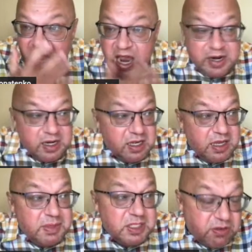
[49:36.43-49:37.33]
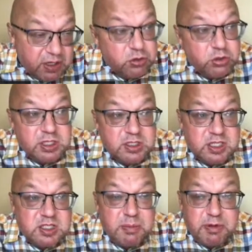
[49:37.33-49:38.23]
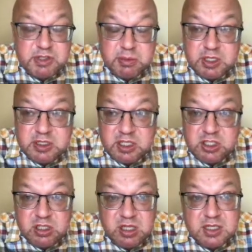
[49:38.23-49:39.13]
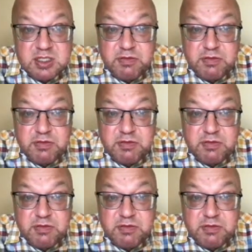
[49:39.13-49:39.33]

And LLM is quite good in this type of summarization task